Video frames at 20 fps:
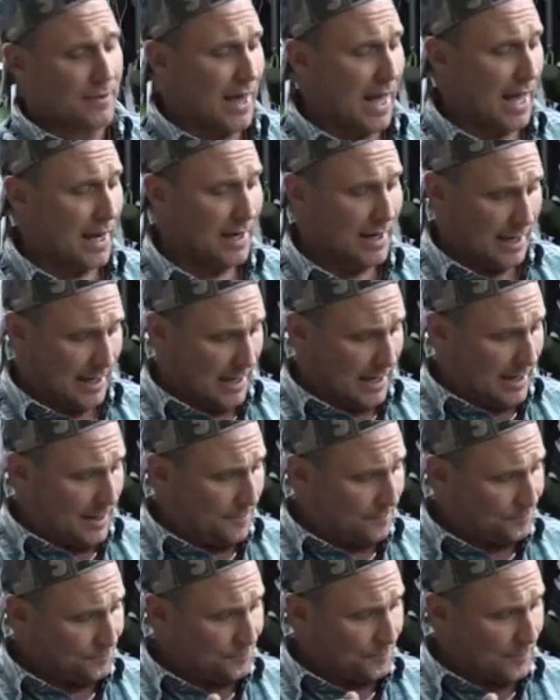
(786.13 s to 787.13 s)
of that.
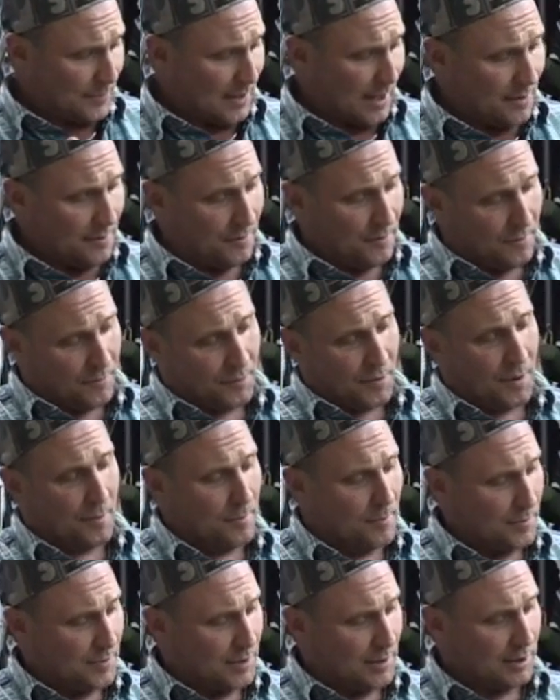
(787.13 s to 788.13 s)

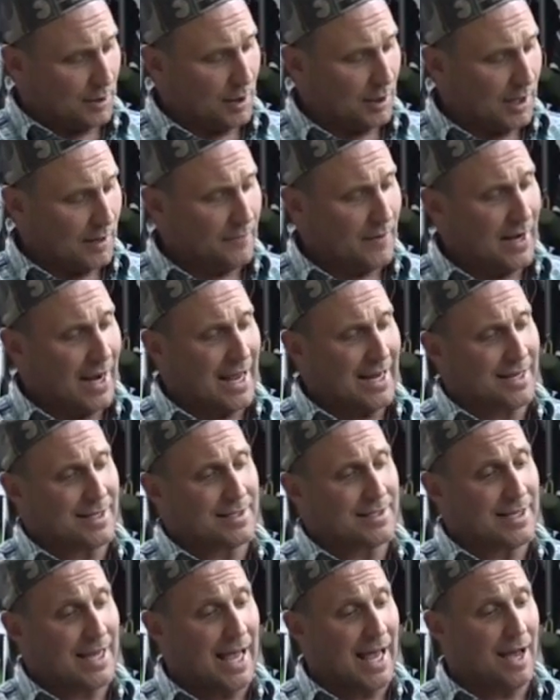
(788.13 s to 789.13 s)
From the look of it, I
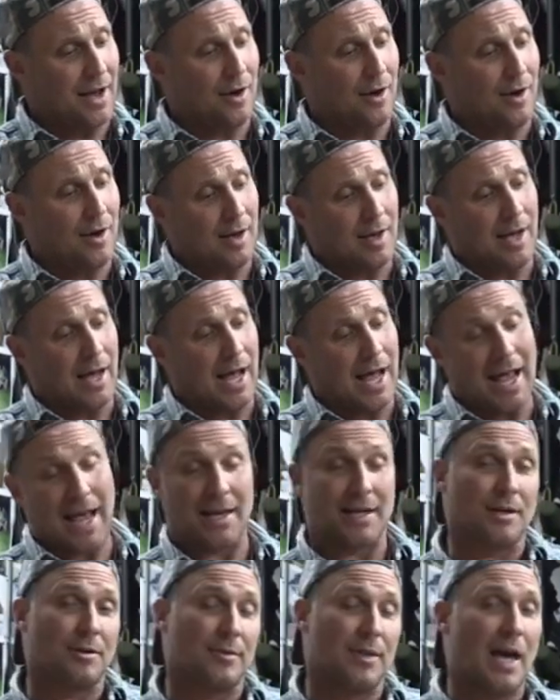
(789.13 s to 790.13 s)
could tell I
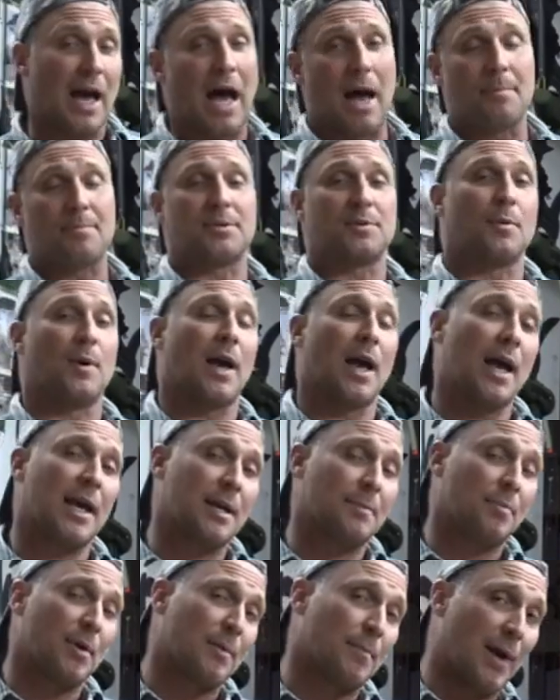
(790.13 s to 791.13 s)
had to go the opposite way. I had
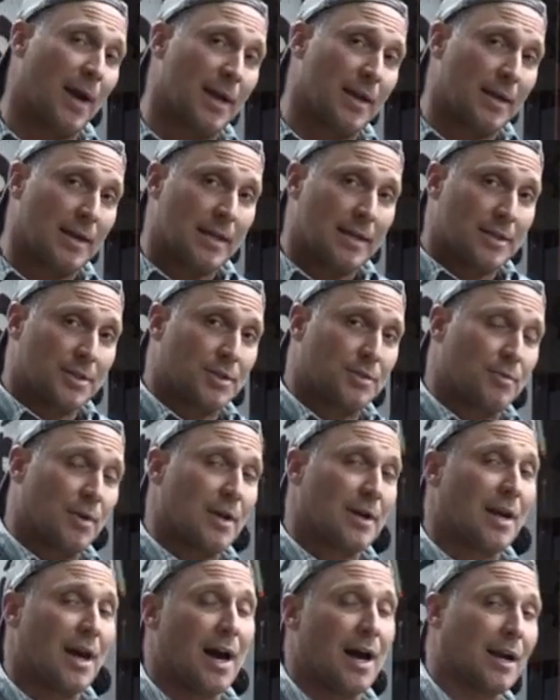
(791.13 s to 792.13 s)
to bring my
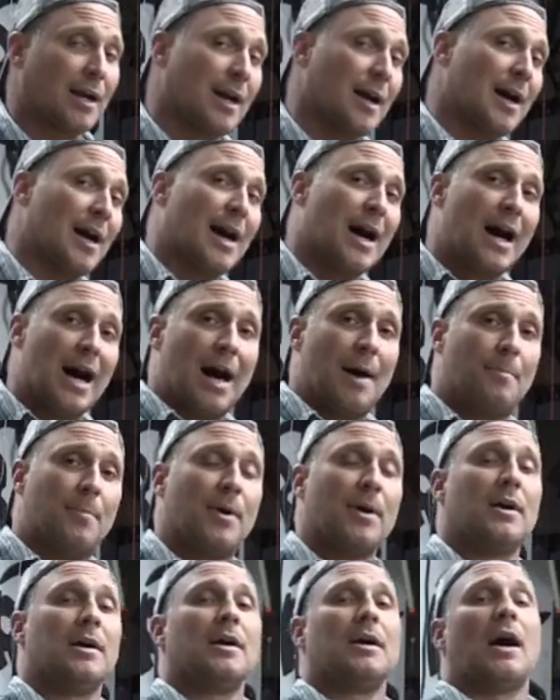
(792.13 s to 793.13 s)
string knock
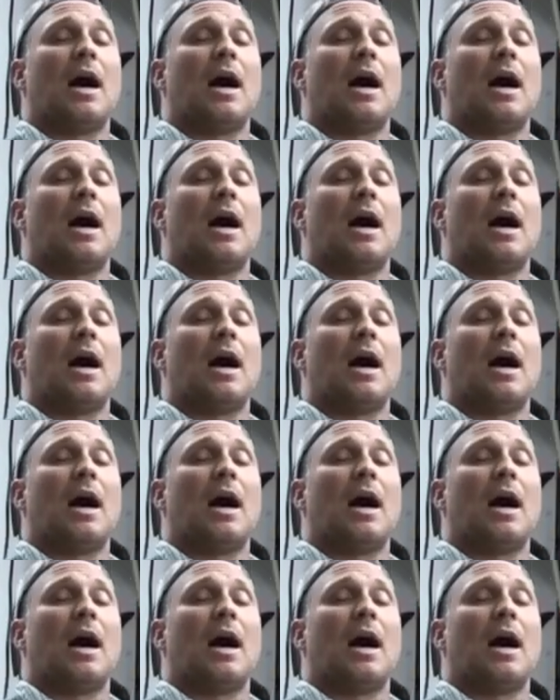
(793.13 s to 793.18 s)
up.